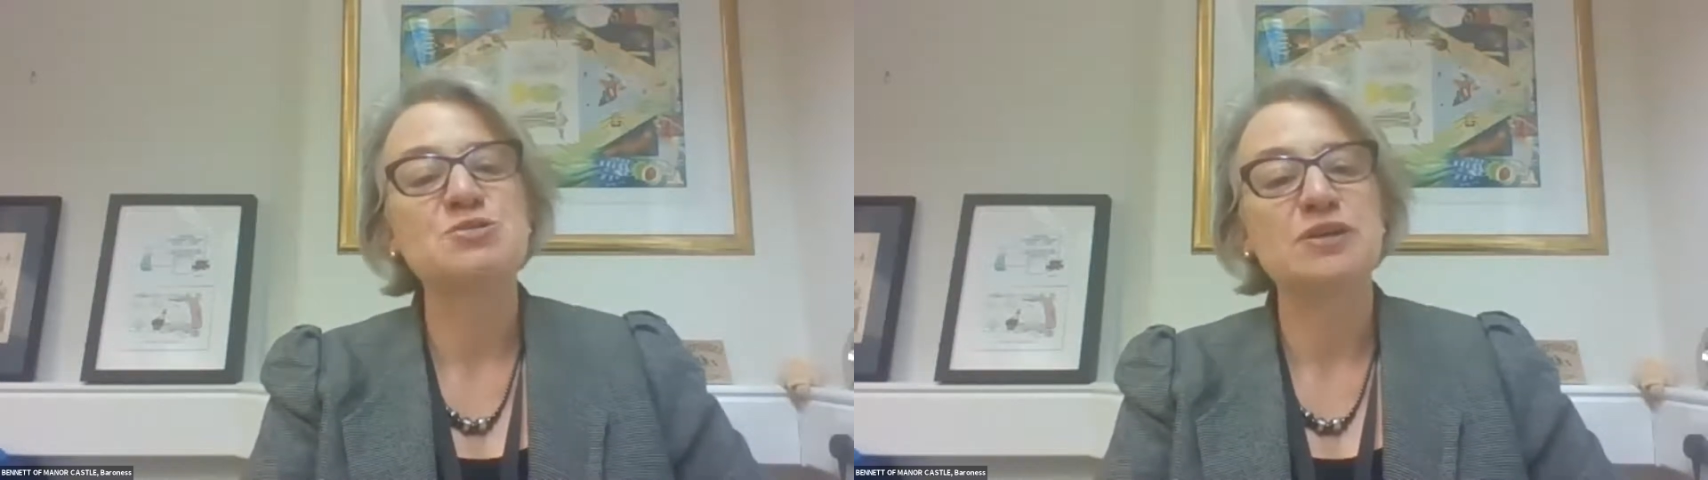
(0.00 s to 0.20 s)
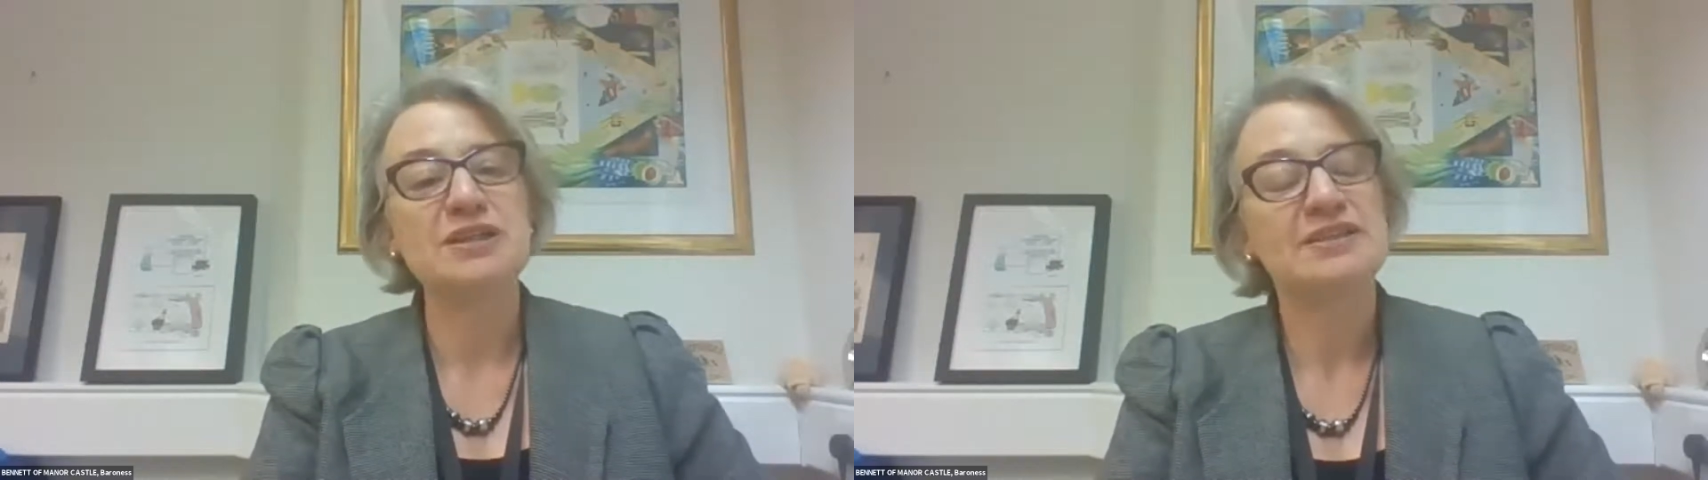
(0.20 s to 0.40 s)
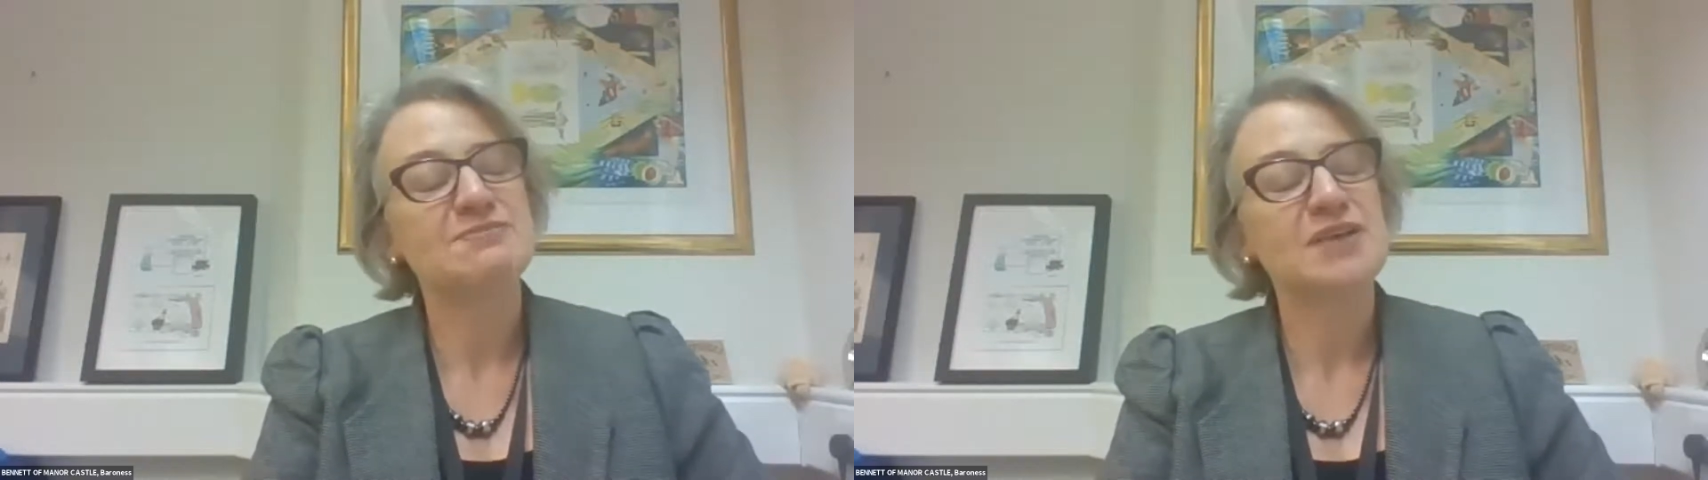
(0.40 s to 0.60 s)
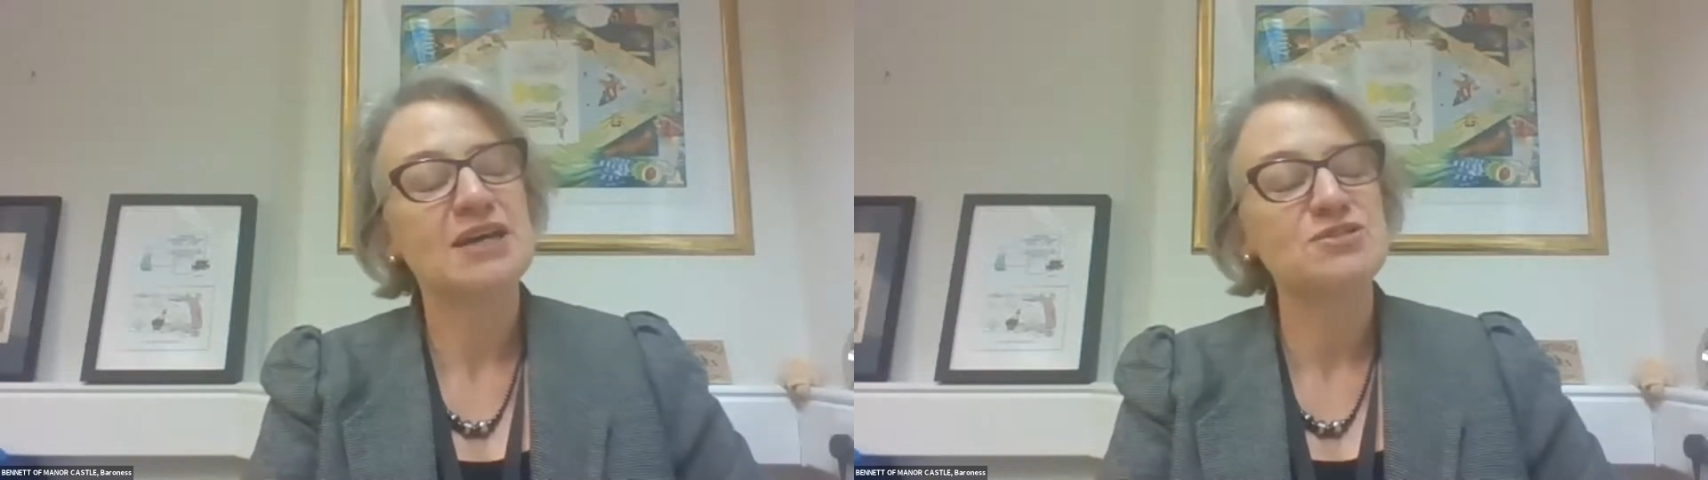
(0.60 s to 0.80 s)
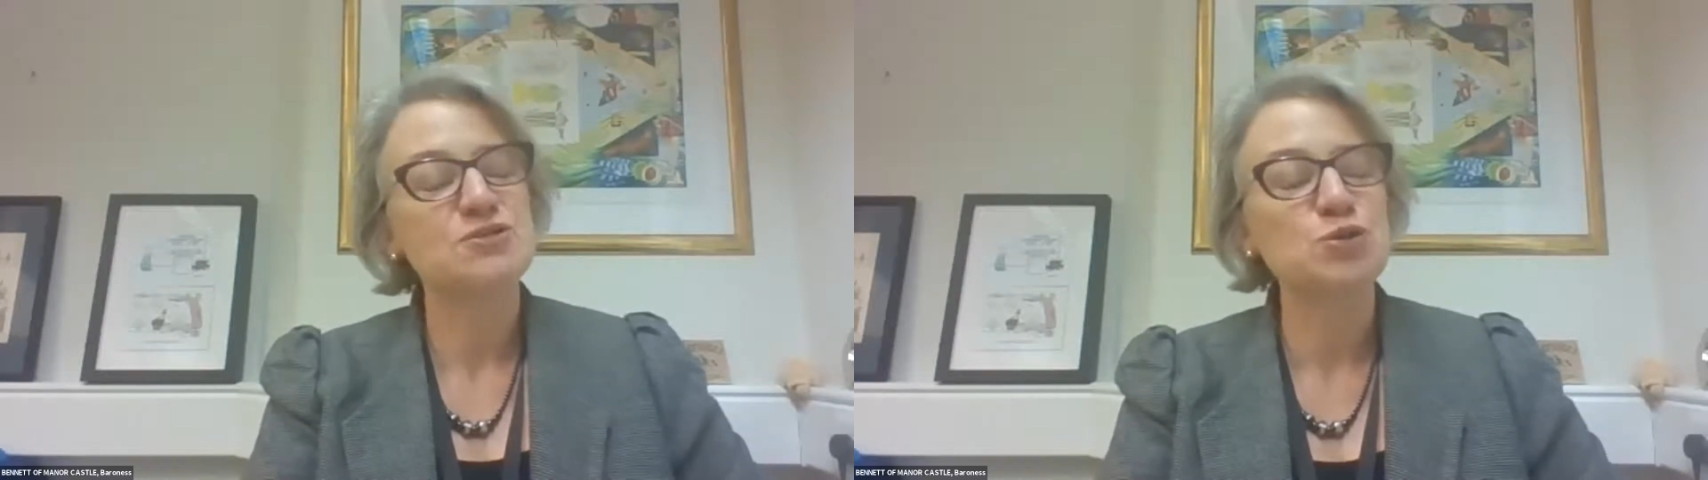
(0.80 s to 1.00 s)

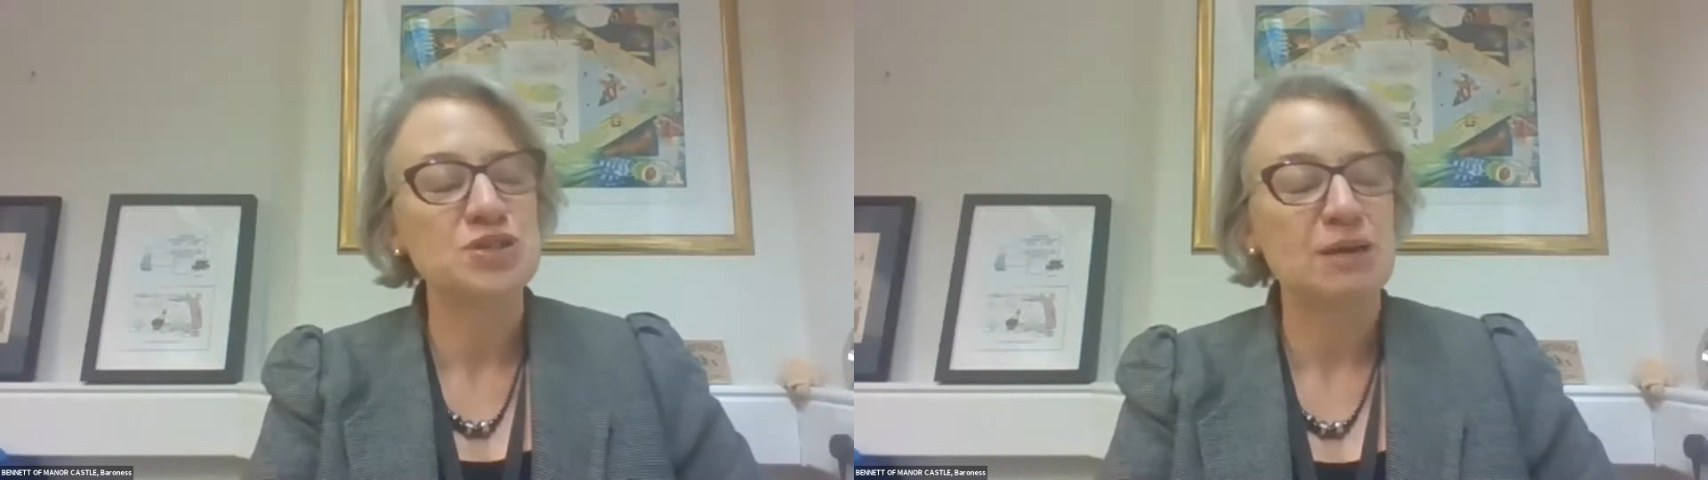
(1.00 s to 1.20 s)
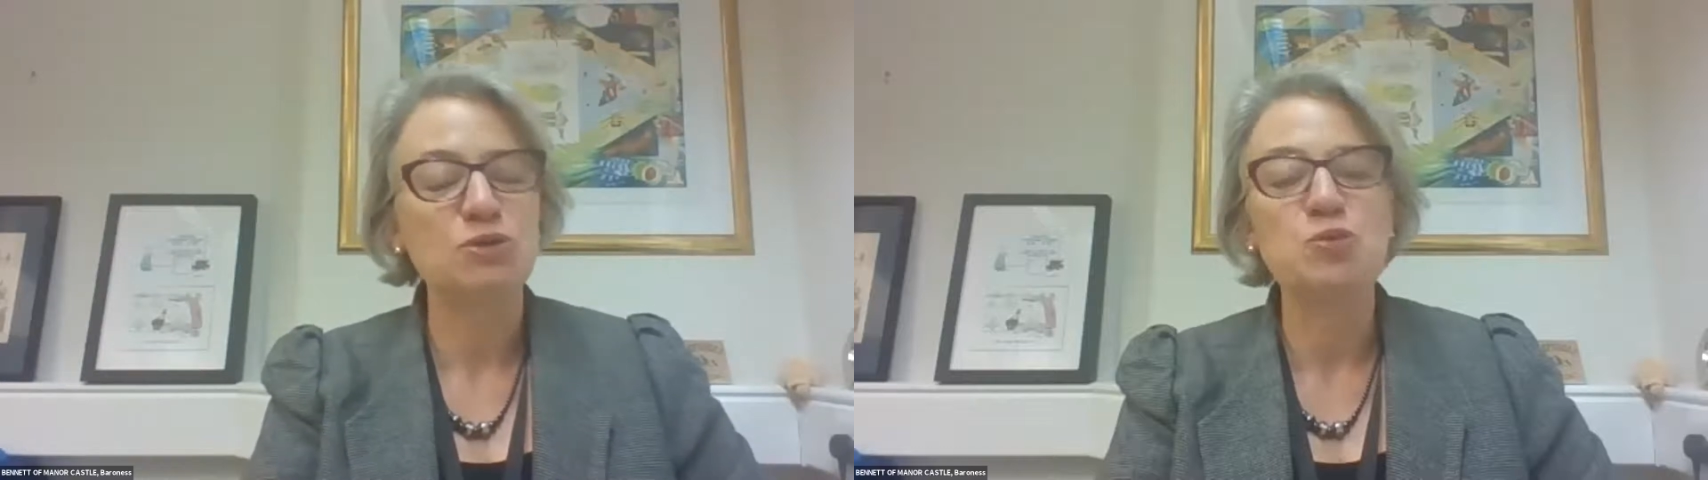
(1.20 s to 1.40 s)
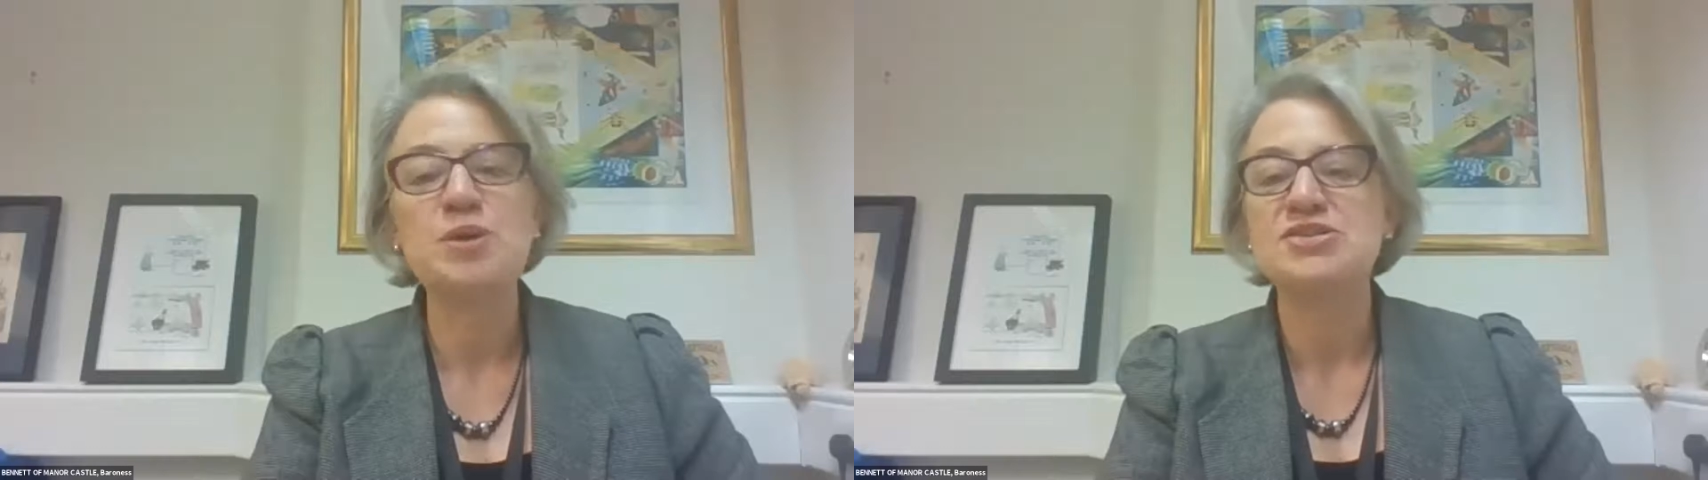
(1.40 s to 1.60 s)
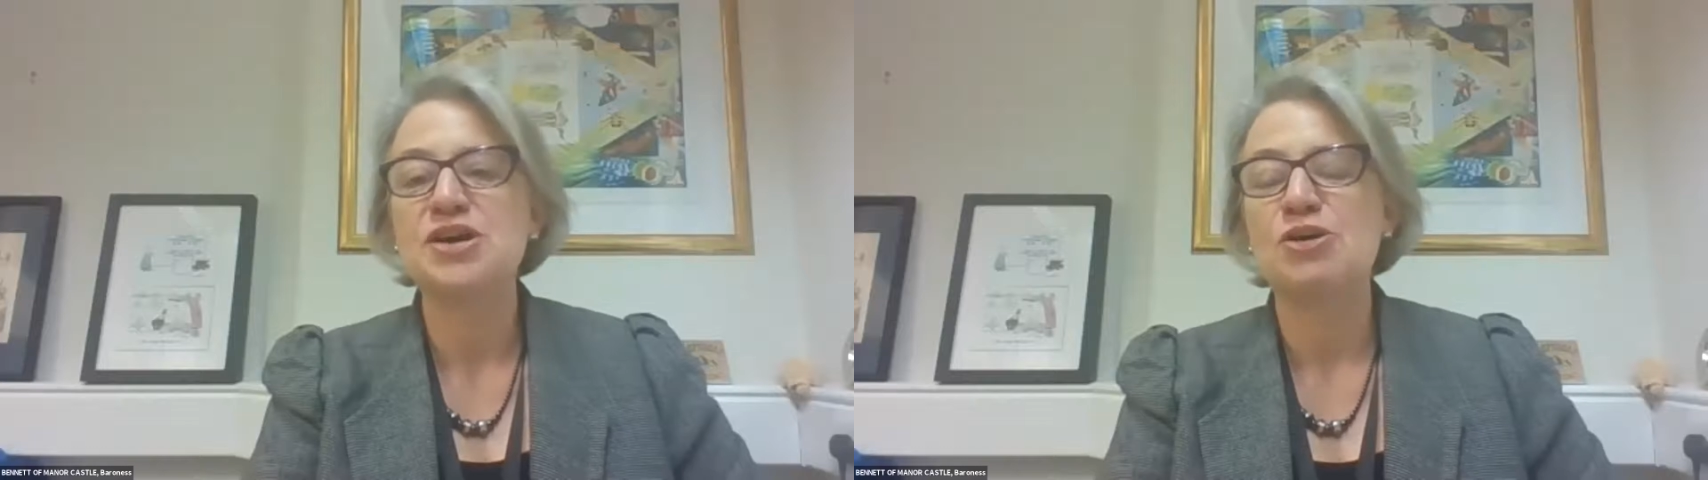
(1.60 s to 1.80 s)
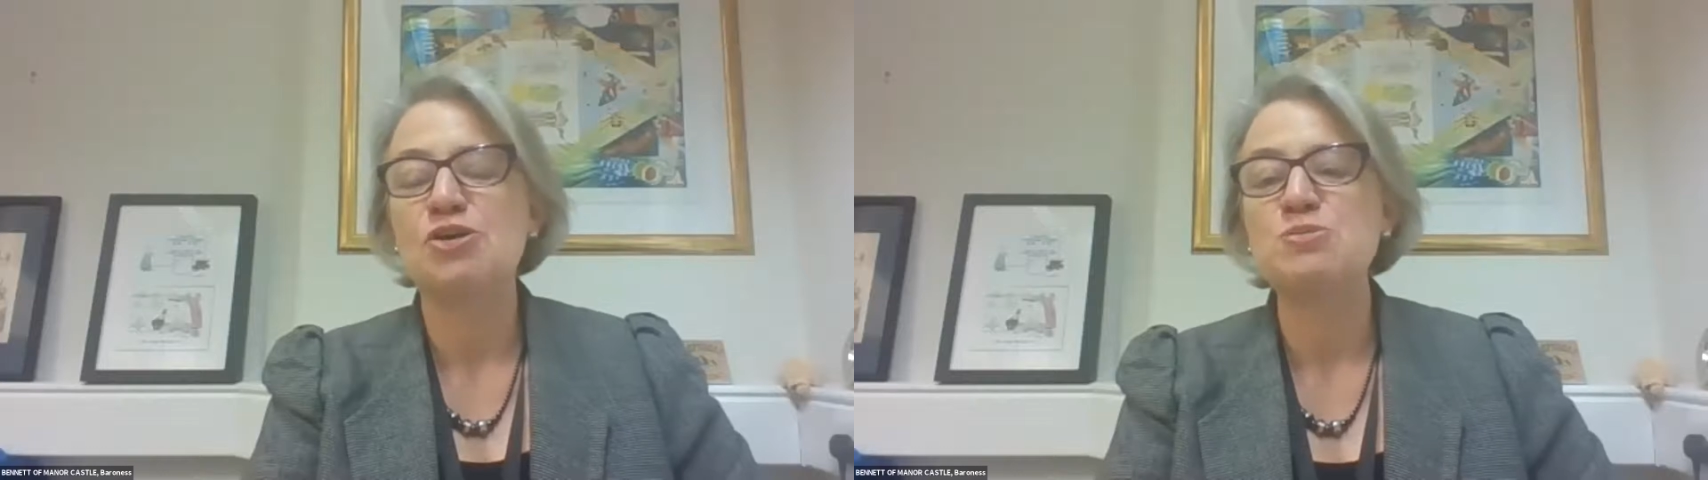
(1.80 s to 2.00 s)
of Lords a couple of weeks
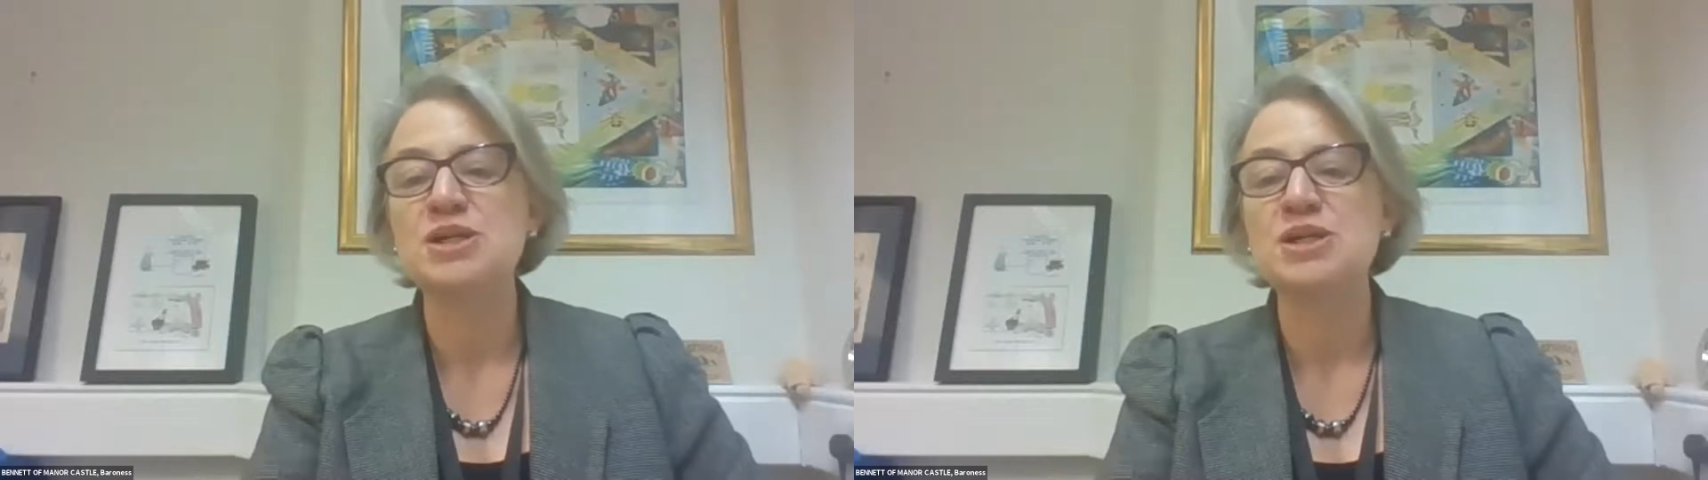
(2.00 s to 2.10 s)
ago,